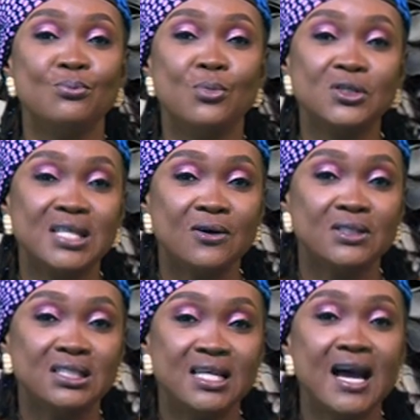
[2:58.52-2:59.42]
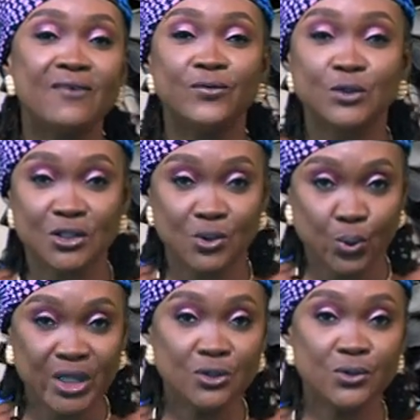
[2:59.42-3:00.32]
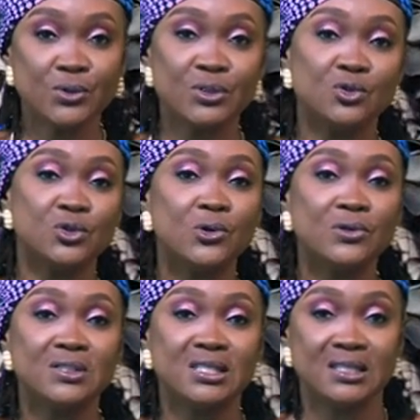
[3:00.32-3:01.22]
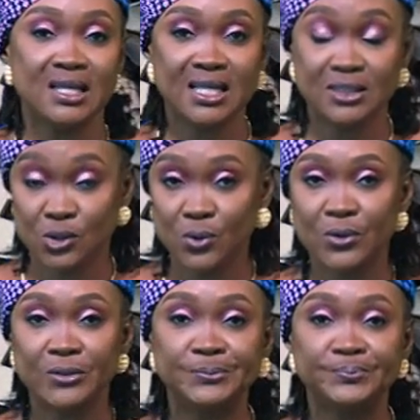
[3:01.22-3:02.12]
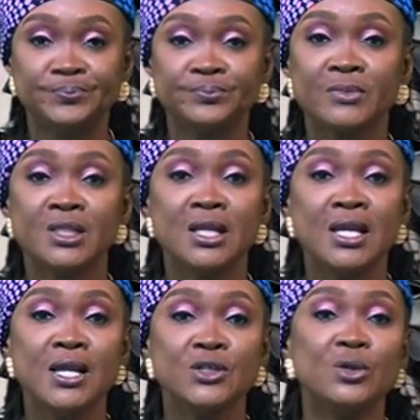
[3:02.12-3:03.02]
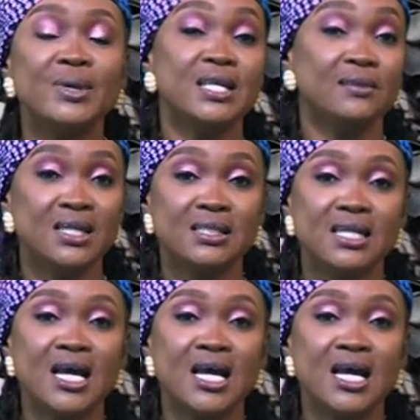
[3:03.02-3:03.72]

most houses, they have just windows, doors, and so on. So many things